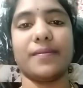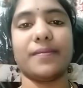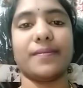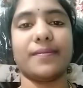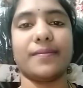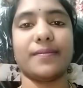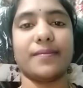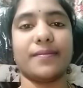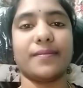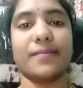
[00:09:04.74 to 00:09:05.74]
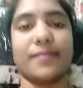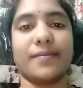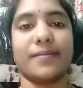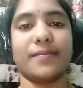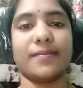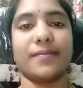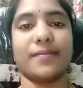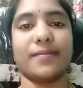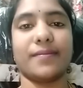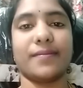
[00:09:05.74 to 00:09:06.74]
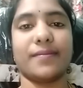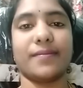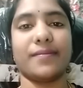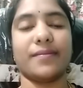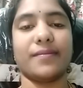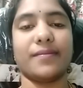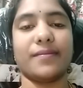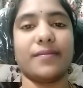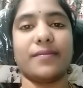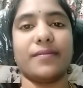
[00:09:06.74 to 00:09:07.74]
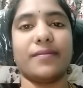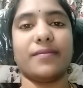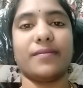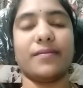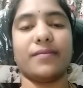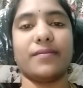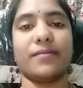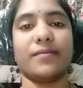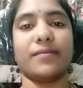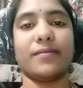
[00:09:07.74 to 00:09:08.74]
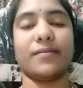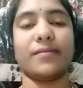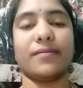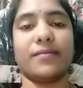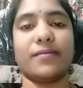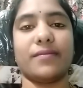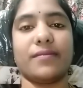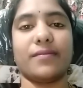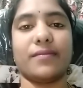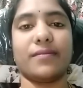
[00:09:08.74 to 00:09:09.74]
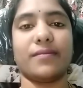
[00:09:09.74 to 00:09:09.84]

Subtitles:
(not speaking)